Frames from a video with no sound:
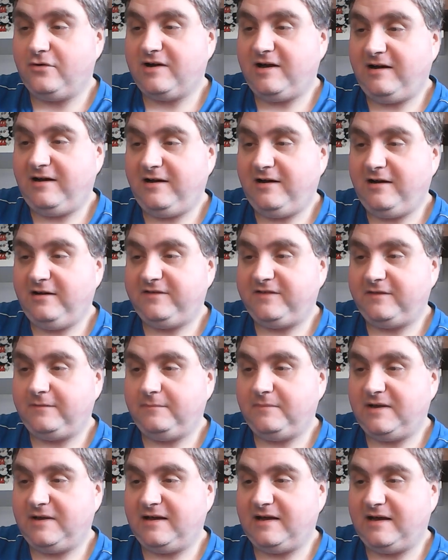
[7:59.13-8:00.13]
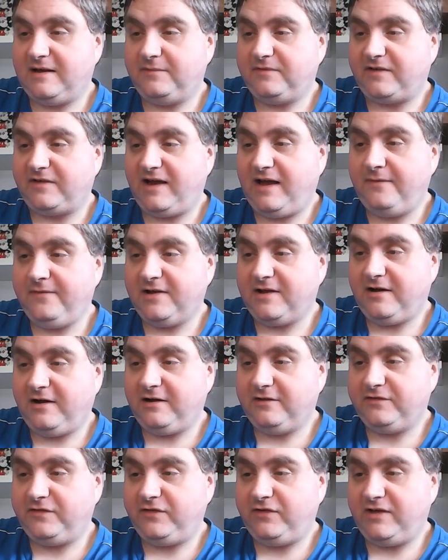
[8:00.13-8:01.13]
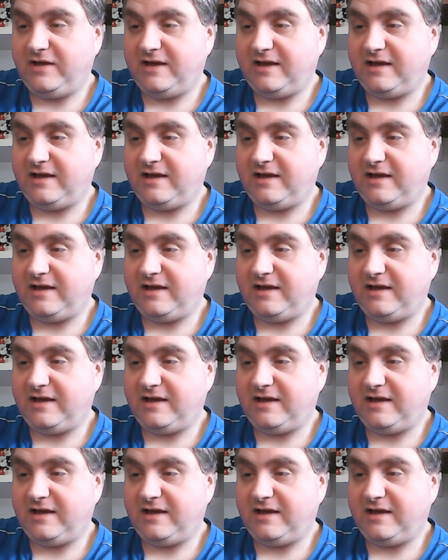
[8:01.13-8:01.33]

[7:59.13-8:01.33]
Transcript: cards, other cards